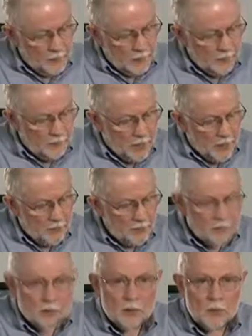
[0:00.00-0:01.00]
get a spot
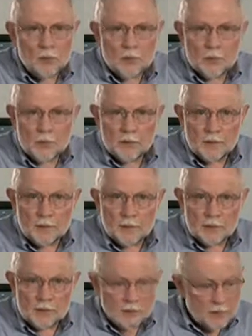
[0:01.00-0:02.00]
that's getting worn in the
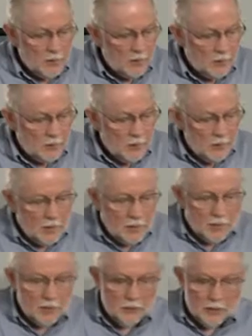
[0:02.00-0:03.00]
disc here,
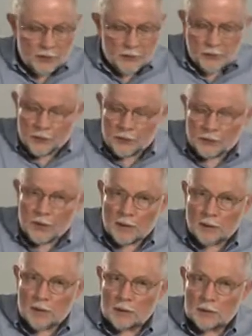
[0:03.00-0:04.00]
I can merely
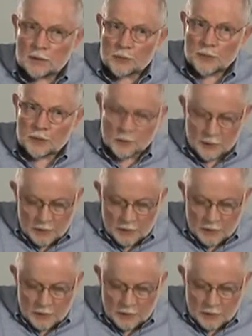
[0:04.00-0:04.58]
rotate that a little bit